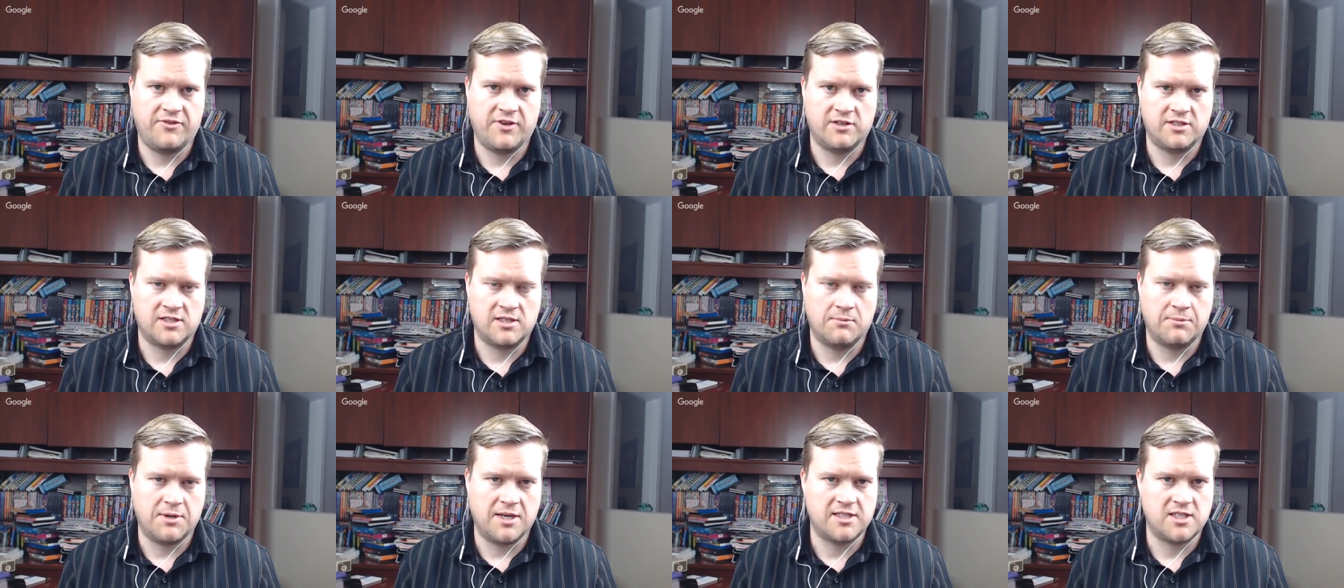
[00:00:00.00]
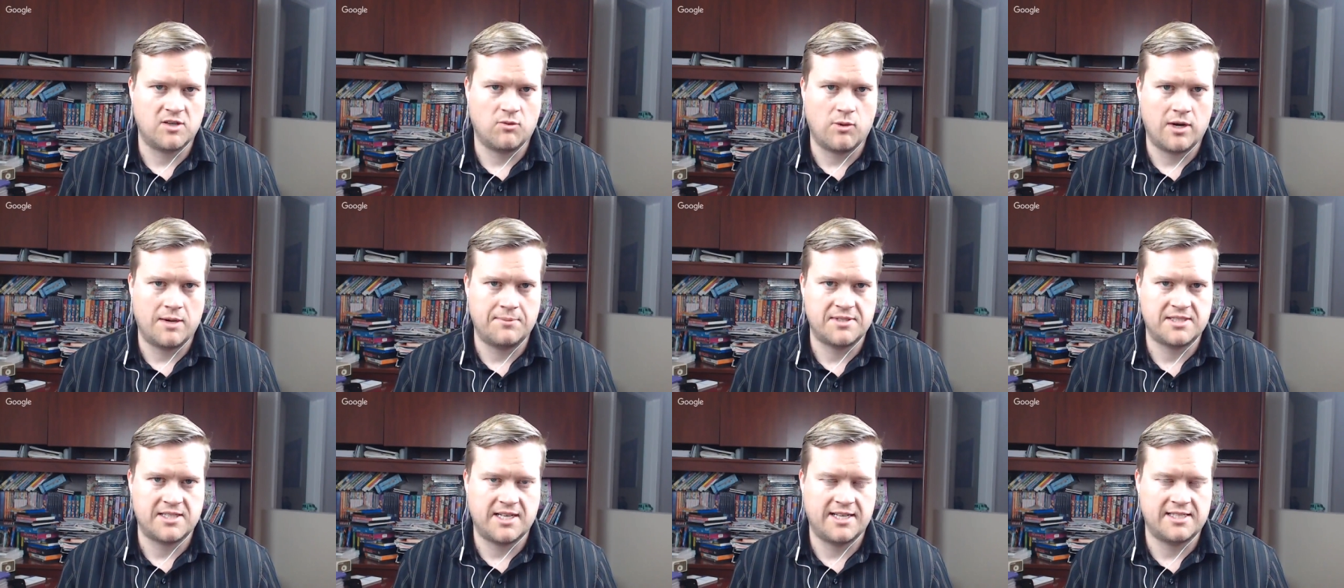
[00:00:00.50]
There's a bunch of
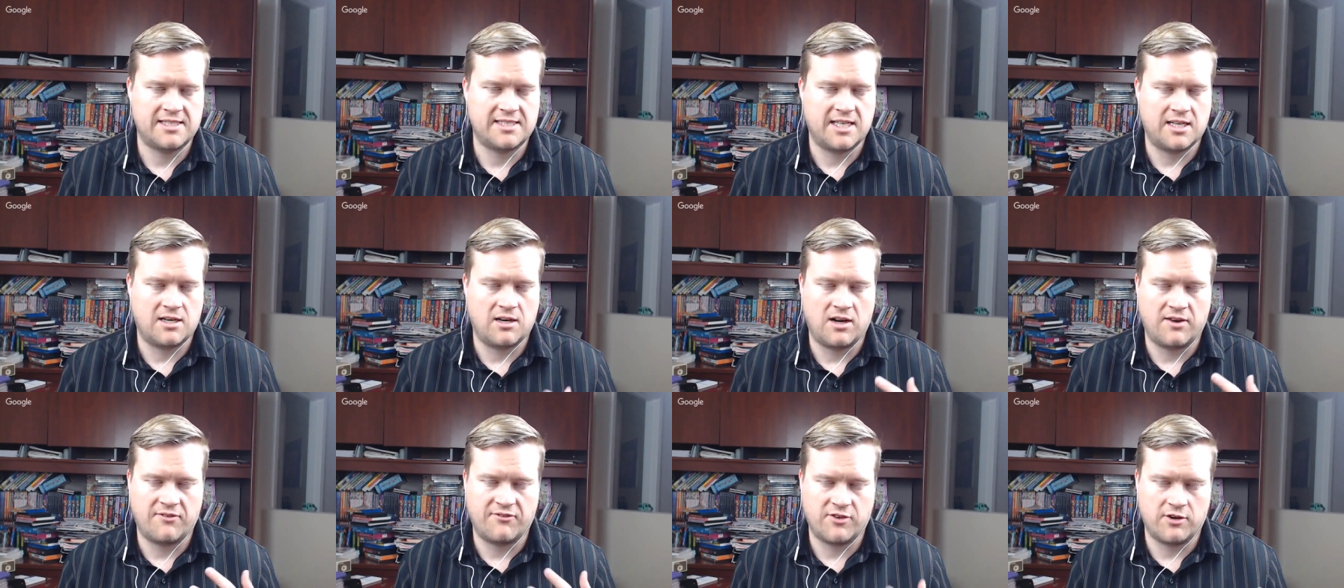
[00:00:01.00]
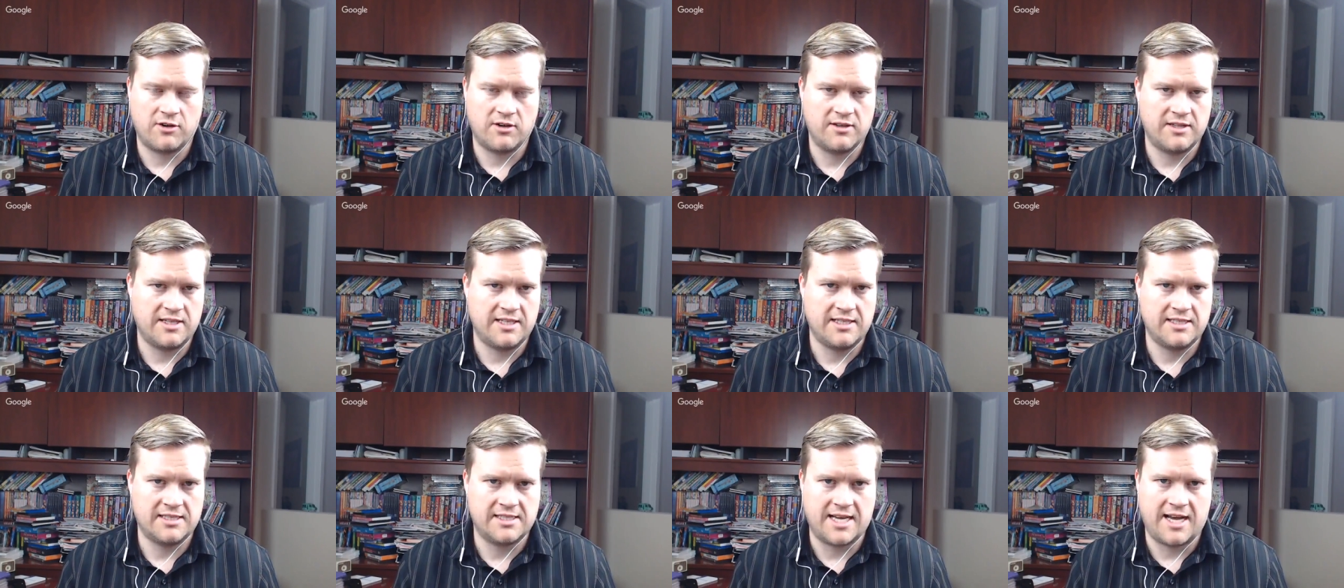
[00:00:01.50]
websites that offer
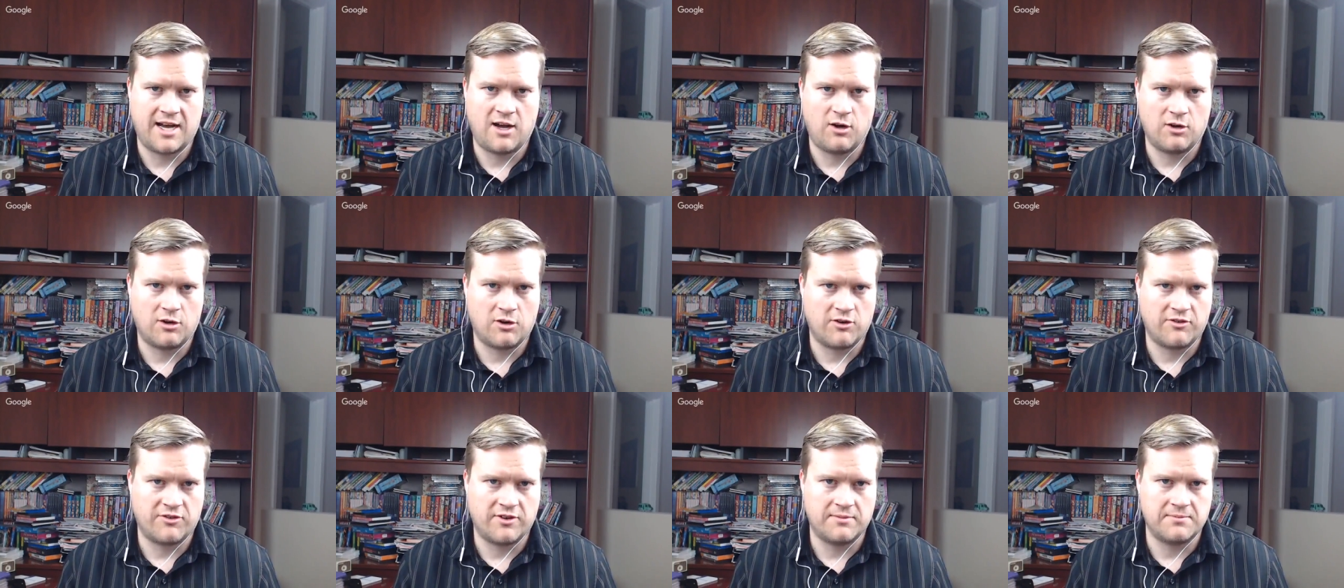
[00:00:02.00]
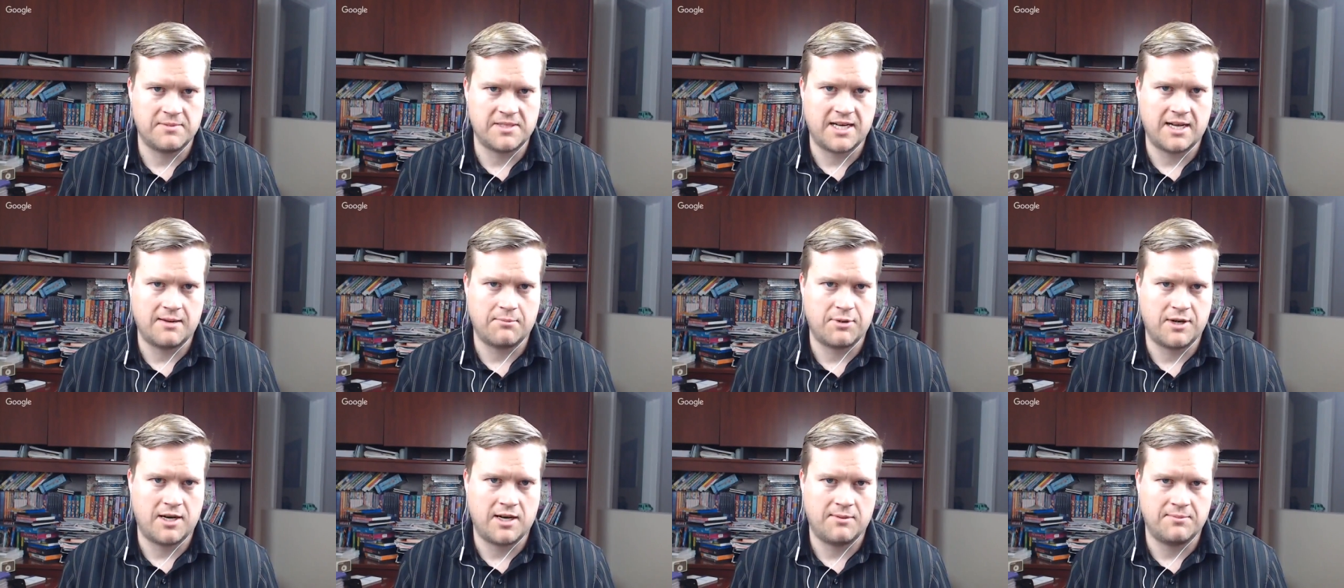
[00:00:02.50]
these algorithm
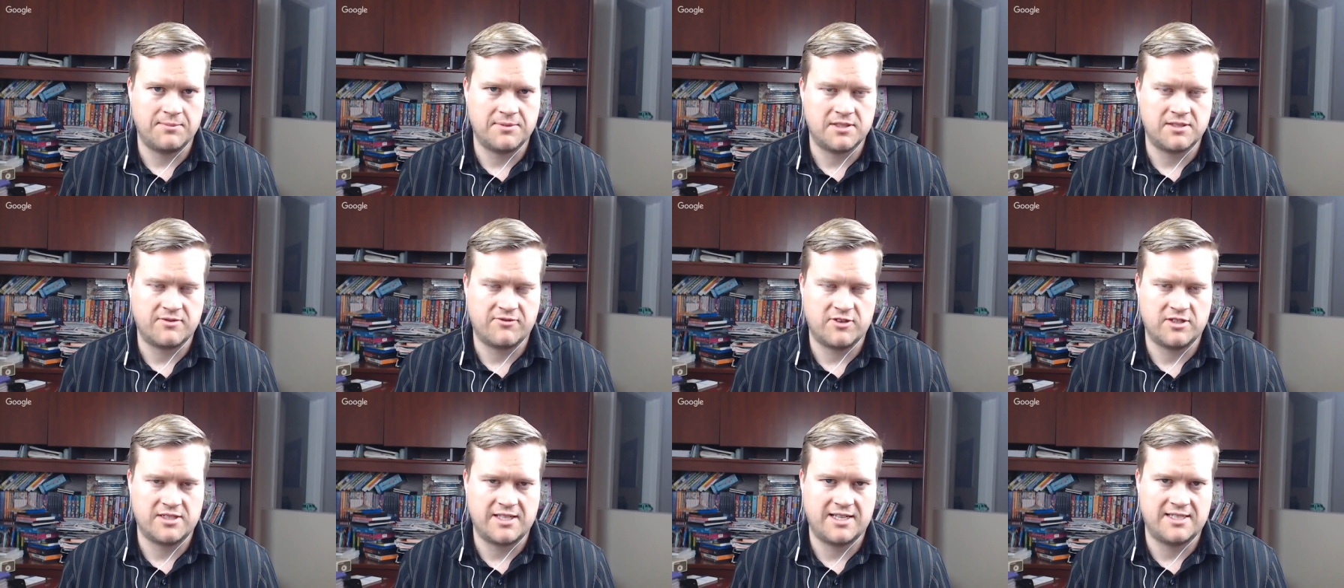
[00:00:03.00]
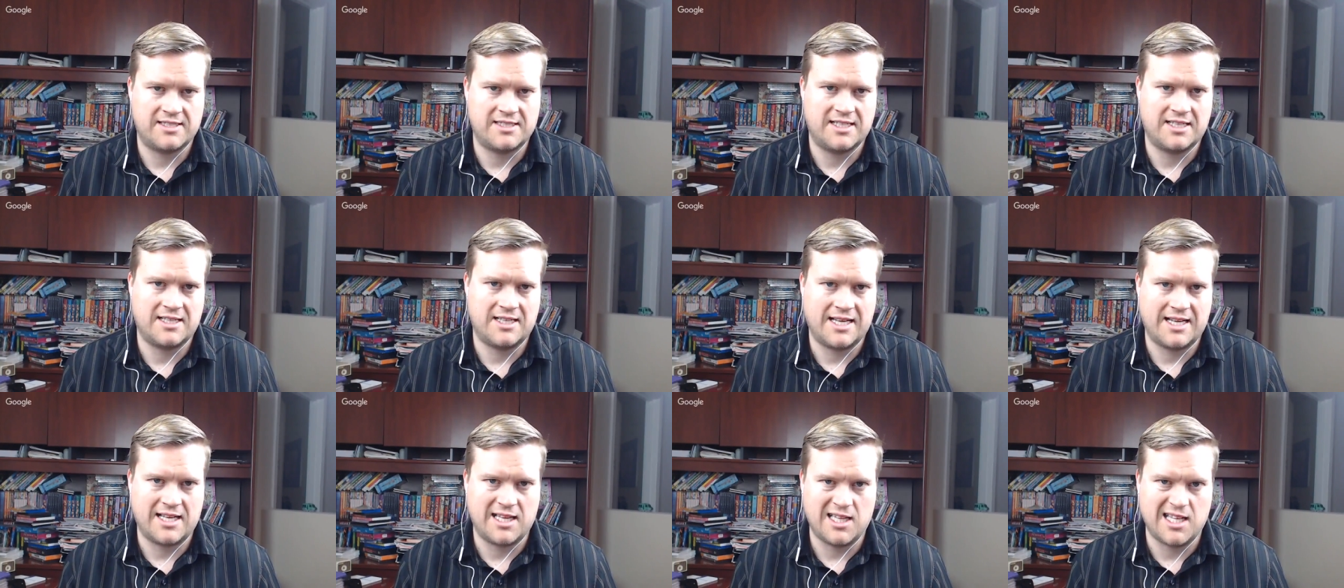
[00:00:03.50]
type problems for
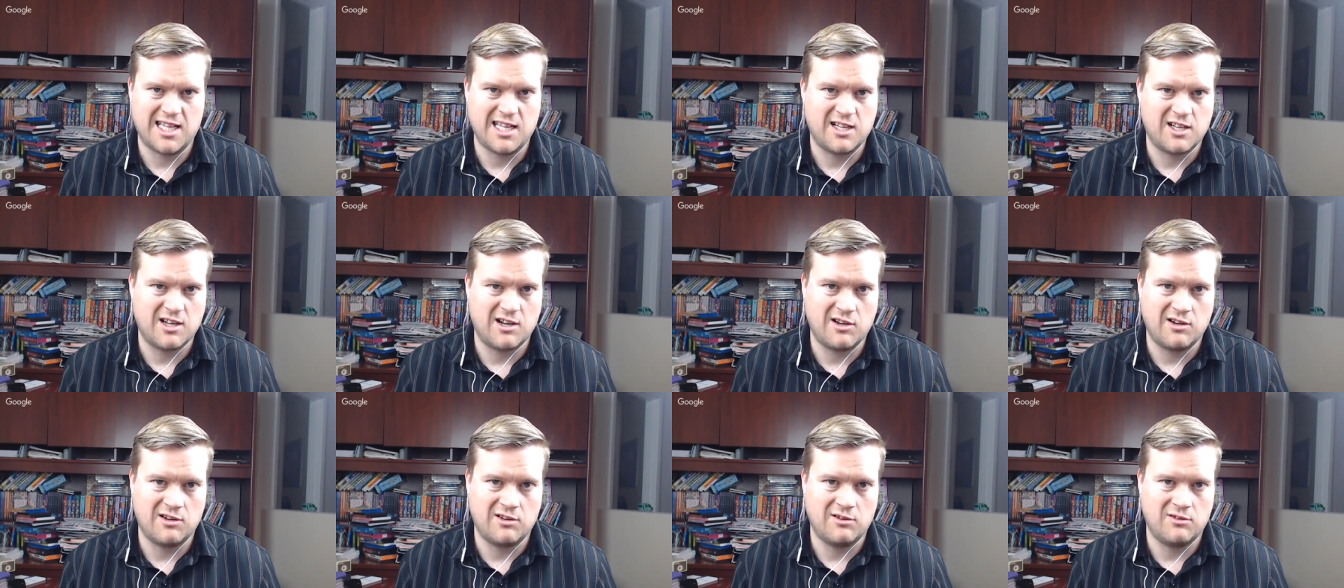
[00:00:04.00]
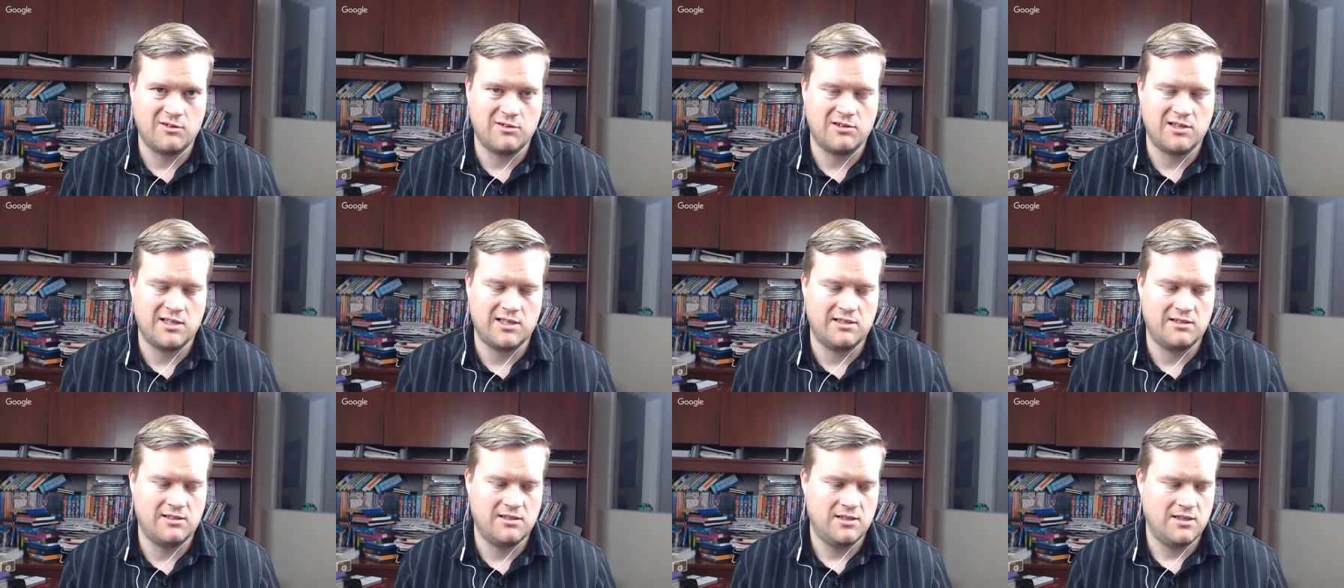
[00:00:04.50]
testing like
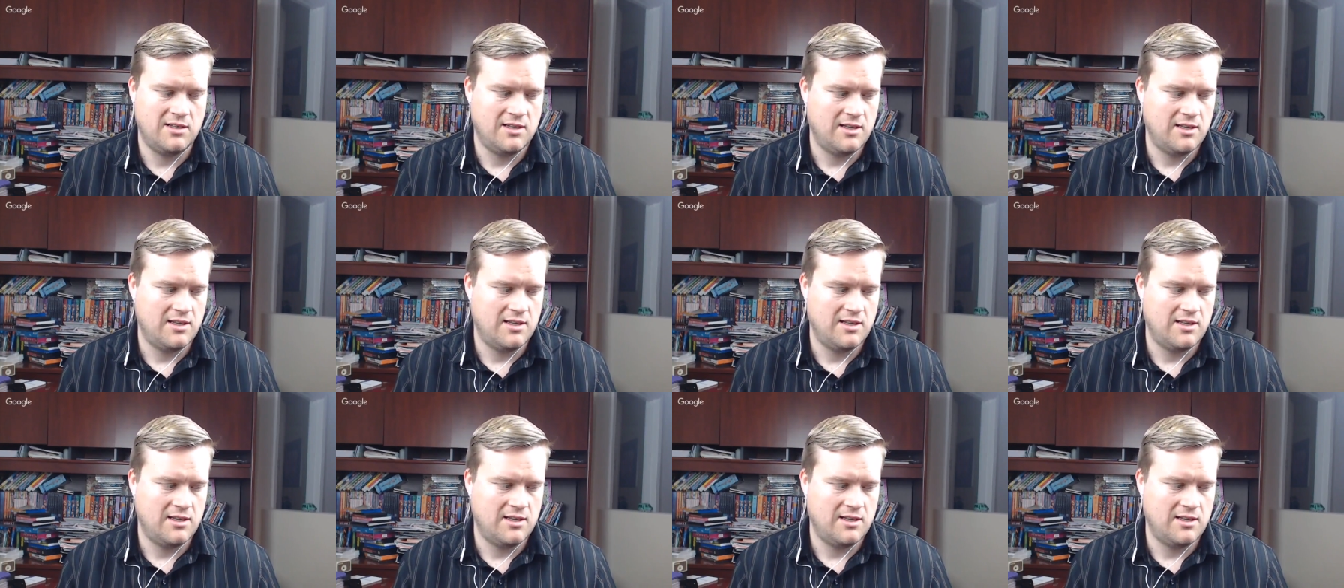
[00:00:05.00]
LeetCode. And